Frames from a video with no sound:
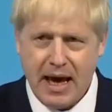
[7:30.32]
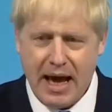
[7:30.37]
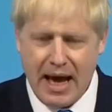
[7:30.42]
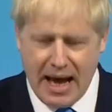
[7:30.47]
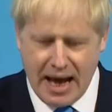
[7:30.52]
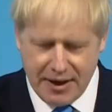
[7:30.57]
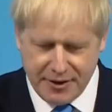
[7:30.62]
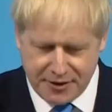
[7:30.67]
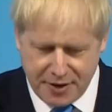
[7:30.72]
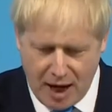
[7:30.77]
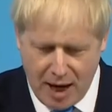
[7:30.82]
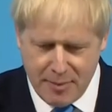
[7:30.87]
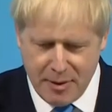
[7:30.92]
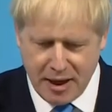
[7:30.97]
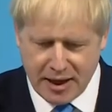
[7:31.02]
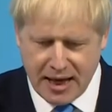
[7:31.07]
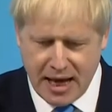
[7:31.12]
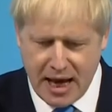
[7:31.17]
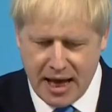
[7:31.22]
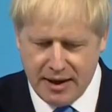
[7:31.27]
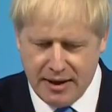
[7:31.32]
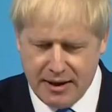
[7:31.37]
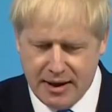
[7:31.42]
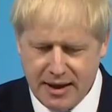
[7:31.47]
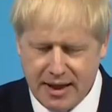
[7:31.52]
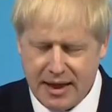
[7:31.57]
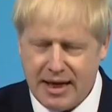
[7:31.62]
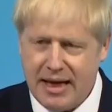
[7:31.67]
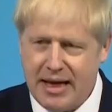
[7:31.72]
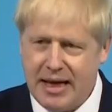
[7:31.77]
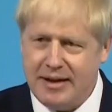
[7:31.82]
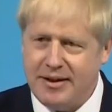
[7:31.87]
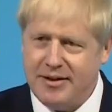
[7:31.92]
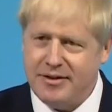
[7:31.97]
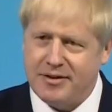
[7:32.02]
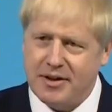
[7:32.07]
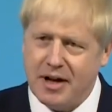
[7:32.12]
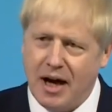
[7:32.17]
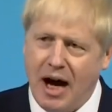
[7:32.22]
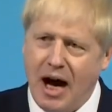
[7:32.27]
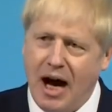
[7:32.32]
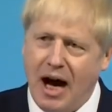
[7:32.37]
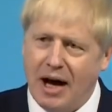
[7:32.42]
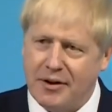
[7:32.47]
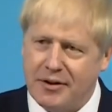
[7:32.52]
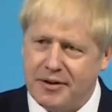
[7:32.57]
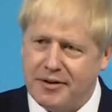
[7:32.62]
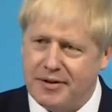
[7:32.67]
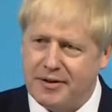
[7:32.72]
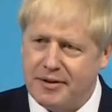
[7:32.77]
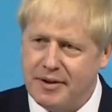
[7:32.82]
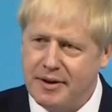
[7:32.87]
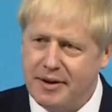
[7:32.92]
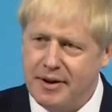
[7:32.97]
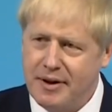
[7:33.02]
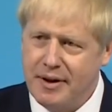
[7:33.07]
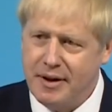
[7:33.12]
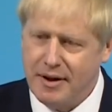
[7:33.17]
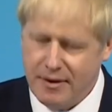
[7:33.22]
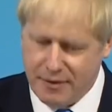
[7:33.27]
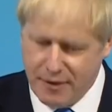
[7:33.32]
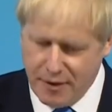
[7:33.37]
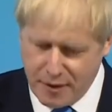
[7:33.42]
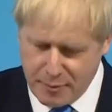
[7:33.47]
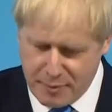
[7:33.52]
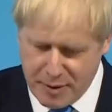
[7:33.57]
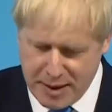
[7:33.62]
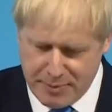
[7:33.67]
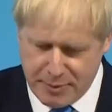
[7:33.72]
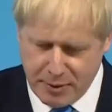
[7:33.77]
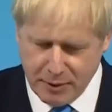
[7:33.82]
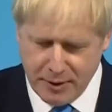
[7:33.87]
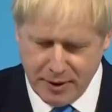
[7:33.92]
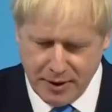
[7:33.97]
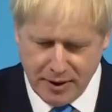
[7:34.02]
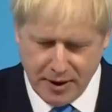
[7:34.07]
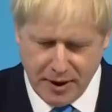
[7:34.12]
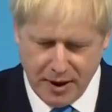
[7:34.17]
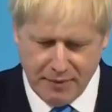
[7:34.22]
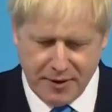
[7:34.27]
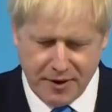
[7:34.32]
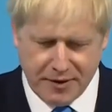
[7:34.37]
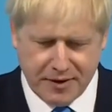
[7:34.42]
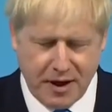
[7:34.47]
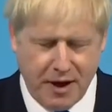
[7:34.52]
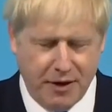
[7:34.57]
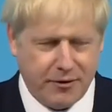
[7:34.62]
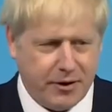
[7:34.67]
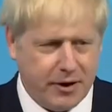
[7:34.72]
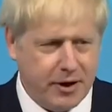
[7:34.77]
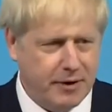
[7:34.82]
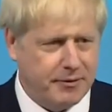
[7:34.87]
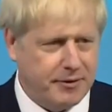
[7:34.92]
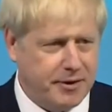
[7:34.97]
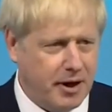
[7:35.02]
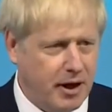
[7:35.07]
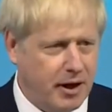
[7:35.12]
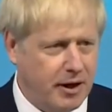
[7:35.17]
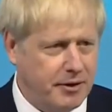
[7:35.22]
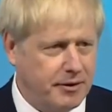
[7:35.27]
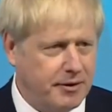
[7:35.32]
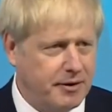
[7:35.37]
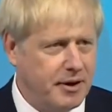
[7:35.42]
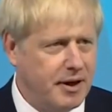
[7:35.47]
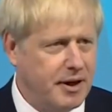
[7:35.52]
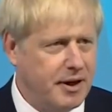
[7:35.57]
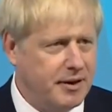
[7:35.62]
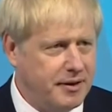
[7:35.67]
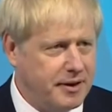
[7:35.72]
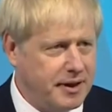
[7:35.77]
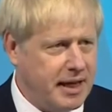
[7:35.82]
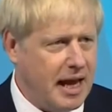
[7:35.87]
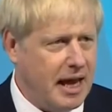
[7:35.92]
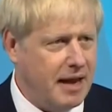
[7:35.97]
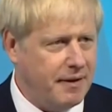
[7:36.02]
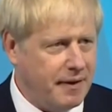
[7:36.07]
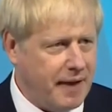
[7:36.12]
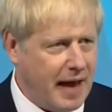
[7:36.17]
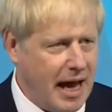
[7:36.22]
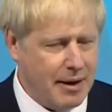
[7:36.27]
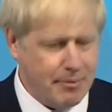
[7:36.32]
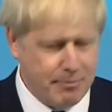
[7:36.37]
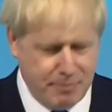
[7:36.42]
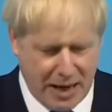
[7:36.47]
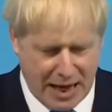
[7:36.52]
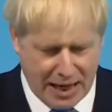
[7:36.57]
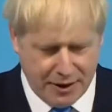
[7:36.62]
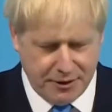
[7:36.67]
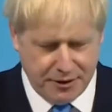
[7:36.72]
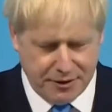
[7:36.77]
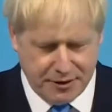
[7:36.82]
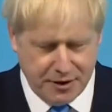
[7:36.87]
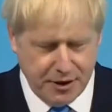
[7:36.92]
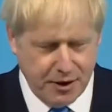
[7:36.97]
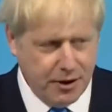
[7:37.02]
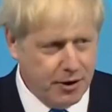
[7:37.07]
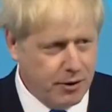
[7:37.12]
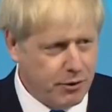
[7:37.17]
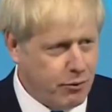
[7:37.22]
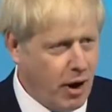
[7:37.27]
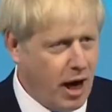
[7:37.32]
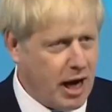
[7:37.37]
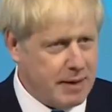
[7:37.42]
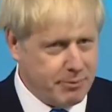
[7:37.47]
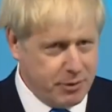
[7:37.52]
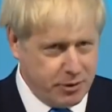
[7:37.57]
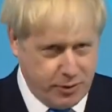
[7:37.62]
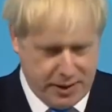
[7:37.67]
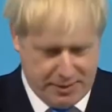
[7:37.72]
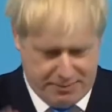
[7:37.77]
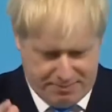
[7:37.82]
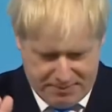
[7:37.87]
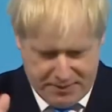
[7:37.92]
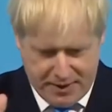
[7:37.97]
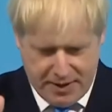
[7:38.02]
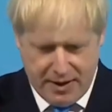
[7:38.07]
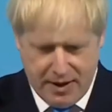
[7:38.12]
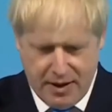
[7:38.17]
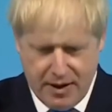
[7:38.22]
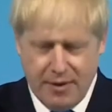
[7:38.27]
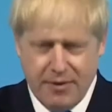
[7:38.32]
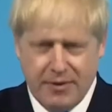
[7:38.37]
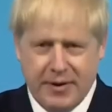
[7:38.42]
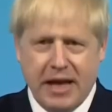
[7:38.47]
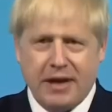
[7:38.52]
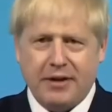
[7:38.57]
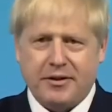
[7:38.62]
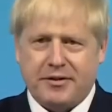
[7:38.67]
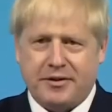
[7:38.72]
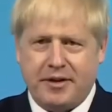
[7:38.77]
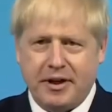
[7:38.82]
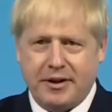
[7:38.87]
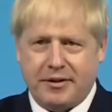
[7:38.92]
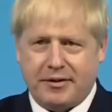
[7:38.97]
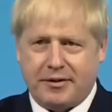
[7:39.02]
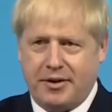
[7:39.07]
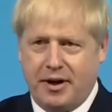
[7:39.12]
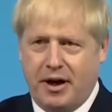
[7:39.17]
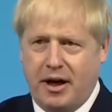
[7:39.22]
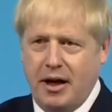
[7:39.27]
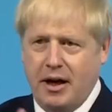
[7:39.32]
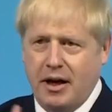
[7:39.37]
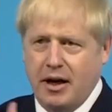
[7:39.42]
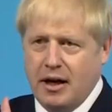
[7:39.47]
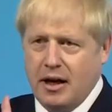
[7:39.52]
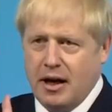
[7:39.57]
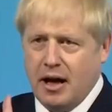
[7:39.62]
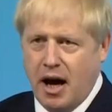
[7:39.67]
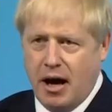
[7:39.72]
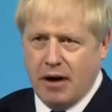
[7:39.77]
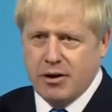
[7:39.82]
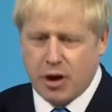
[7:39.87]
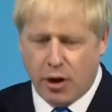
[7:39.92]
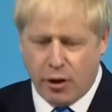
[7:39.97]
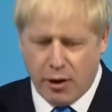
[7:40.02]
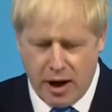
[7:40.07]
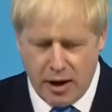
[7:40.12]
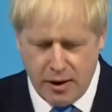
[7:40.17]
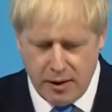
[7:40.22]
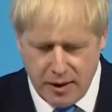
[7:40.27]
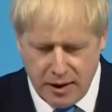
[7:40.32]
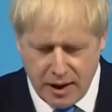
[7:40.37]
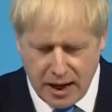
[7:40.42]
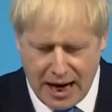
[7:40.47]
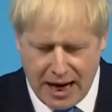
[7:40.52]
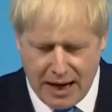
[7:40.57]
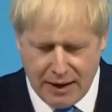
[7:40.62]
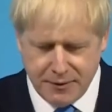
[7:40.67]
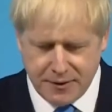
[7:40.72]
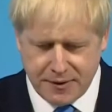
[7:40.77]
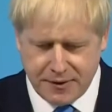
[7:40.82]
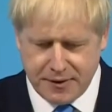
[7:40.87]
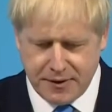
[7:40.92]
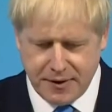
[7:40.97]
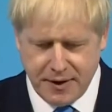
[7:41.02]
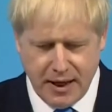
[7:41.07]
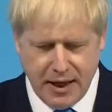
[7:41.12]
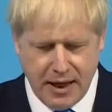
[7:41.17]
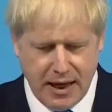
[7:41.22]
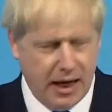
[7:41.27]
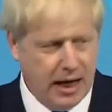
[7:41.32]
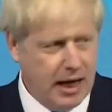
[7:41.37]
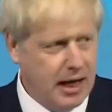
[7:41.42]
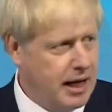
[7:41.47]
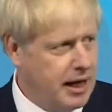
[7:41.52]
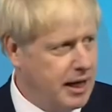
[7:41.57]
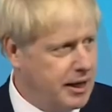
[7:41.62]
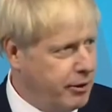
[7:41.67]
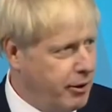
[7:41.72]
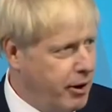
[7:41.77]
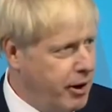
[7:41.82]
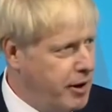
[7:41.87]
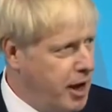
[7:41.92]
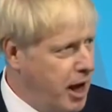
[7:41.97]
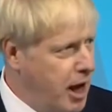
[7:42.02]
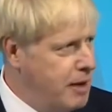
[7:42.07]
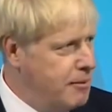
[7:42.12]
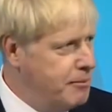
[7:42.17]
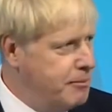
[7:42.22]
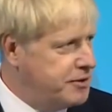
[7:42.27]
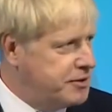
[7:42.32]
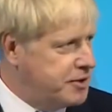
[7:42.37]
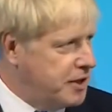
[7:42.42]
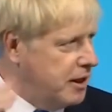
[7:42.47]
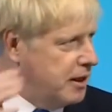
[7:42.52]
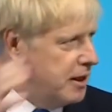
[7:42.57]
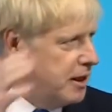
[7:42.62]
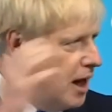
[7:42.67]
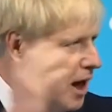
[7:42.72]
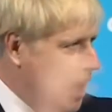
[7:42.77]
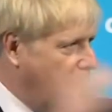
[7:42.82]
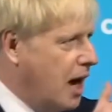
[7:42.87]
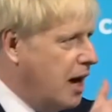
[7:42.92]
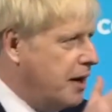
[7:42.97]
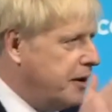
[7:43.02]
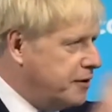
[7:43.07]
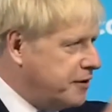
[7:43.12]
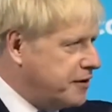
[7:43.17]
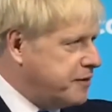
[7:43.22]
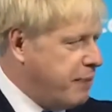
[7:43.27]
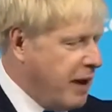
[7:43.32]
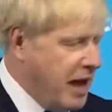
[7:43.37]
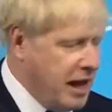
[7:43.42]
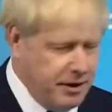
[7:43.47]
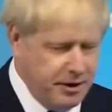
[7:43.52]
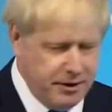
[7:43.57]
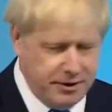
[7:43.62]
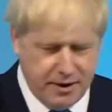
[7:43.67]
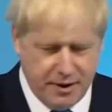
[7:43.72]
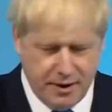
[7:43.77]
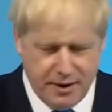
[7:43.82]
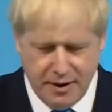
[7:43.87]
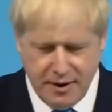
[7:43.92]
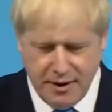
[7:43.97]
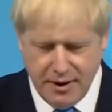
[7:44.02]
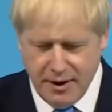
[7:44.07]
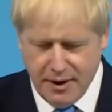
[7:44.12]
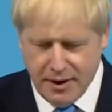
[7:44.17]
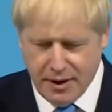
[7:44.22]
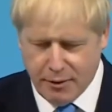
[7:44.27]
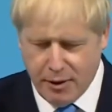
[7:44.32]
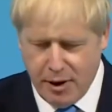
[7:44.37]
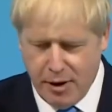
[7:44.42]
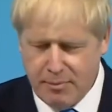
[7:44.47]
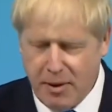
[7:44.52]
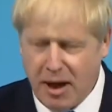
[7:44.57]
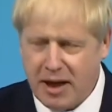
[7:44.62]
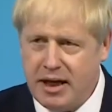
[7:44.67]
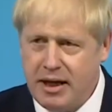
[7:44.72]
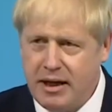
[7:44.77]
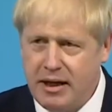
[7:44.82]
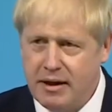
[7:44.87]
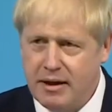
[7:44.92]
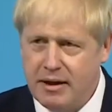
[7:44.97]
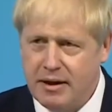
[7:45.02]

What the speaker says: And time and again, it is to us that the people of this country have turned to get that balance right between the instincts to own your own house, your own home, to earn and spend your own money,